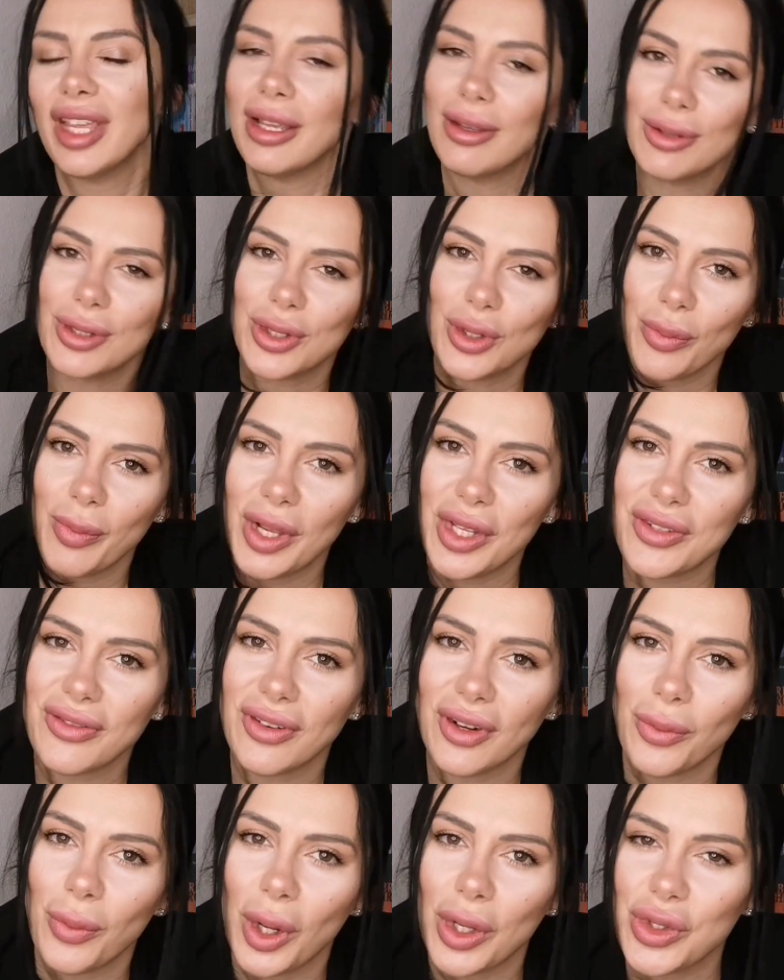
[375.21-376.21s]
Thank you so much
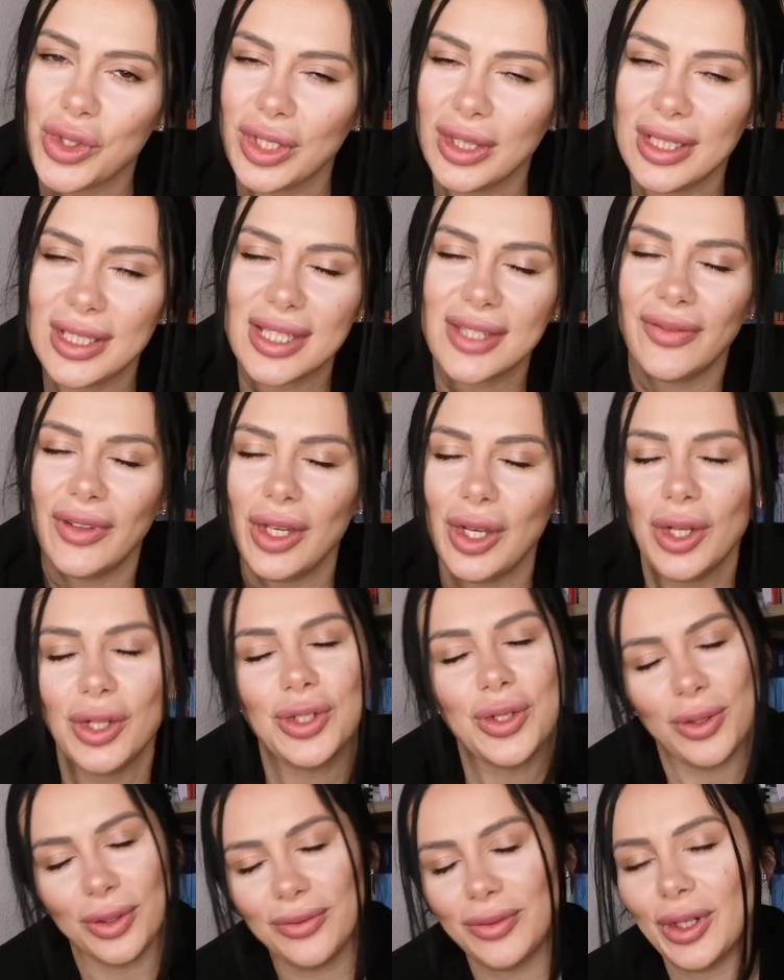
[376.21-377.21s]
for watching this video.
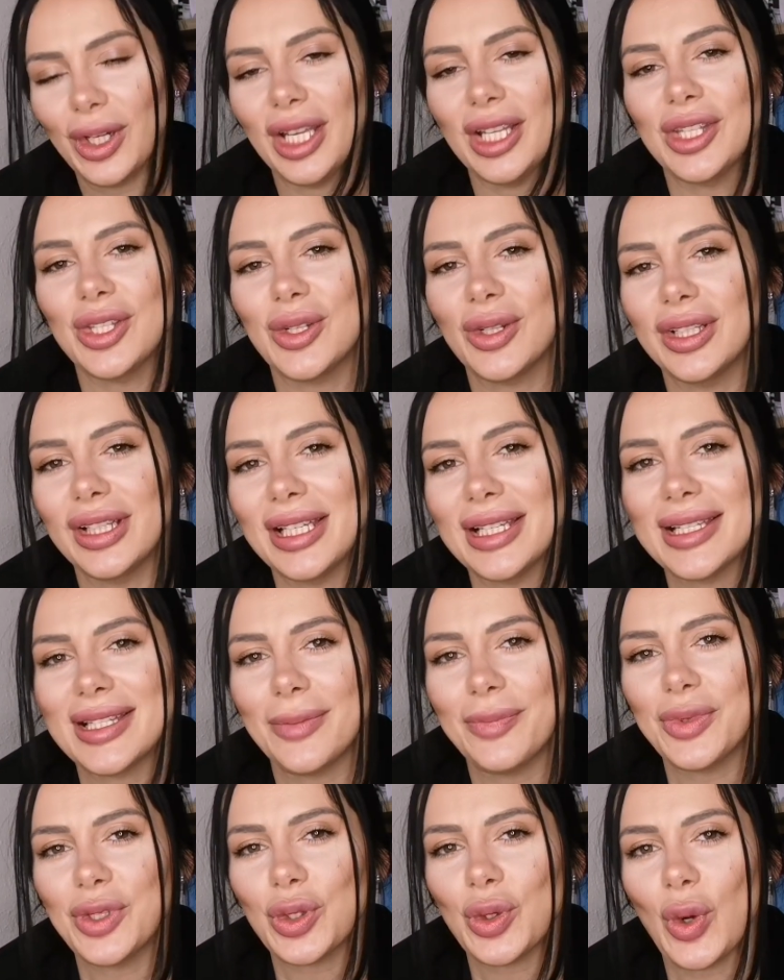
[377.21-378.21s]
Don't forget to click
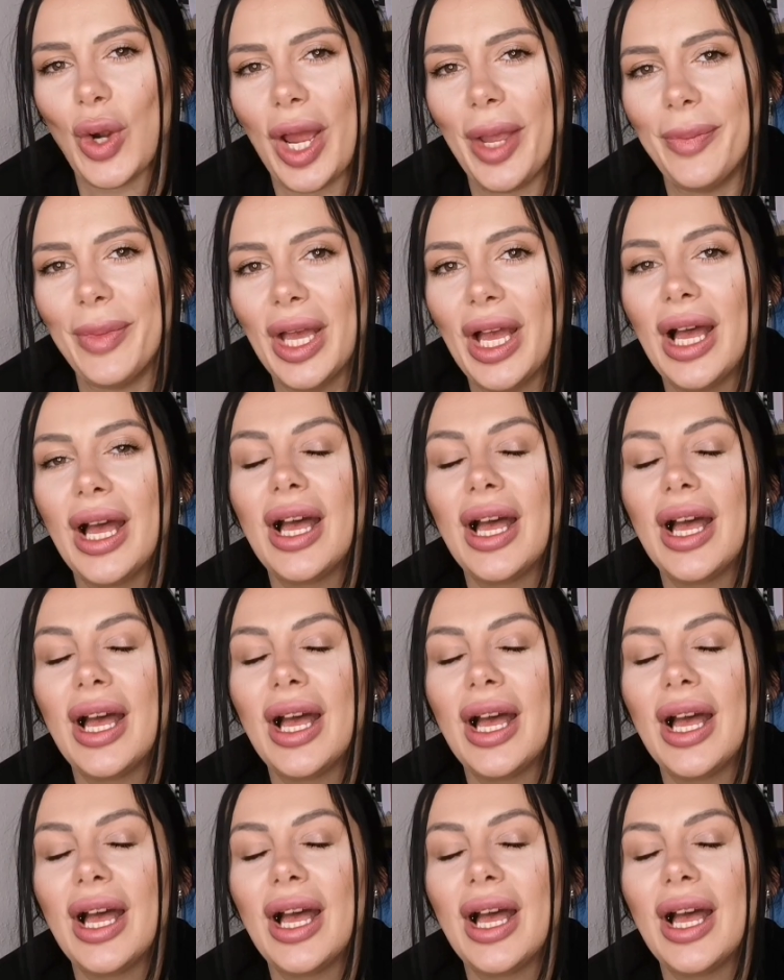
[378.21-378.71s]
subscribe.